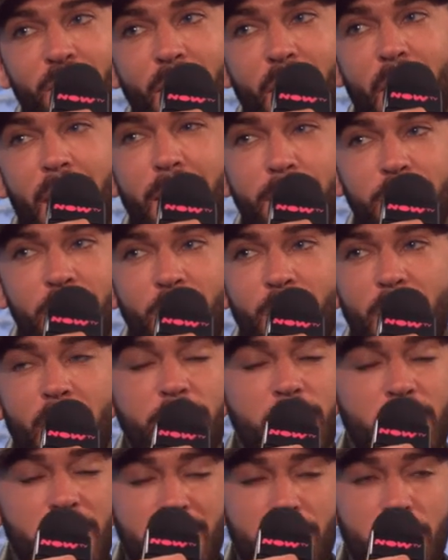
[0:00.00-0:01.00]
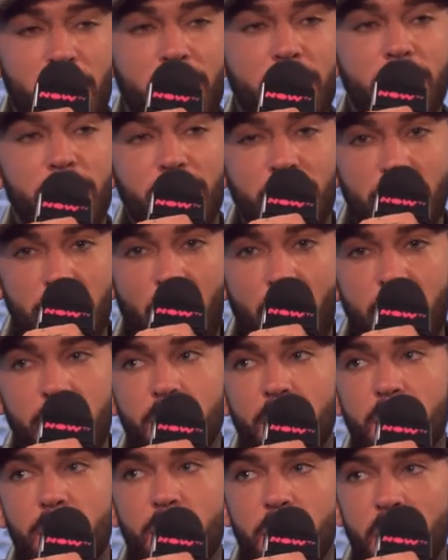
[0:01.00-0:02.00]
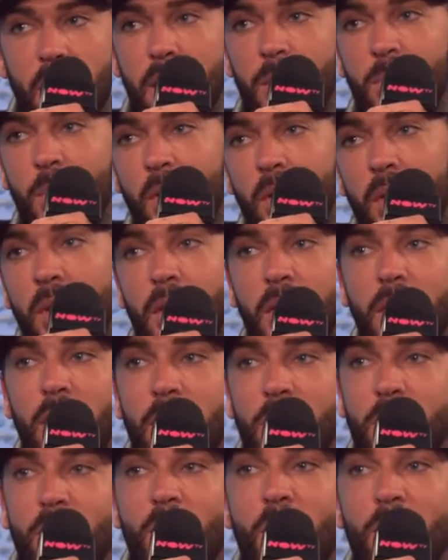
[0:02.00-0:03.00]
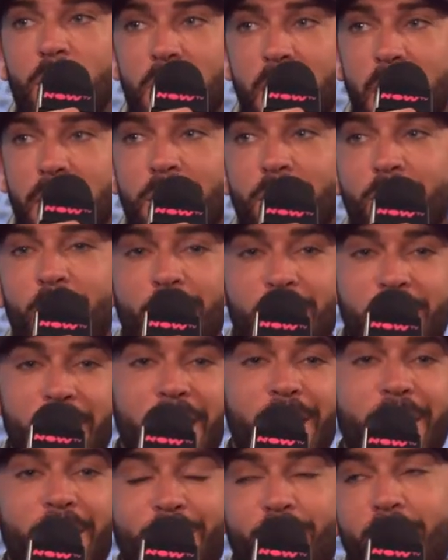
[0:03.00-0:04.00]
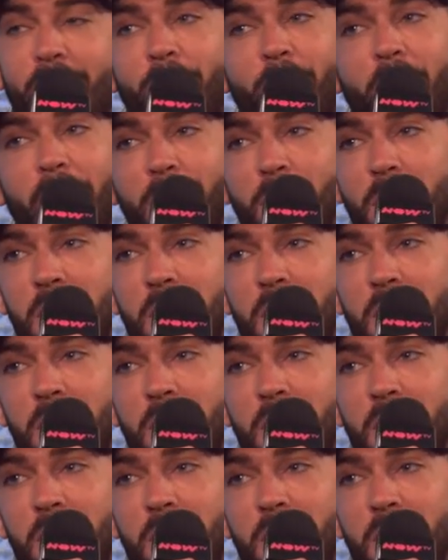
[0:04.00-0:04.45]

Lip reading: Absolutely love her. She's a bit nuts, isn't she? But you've got to take her the right way.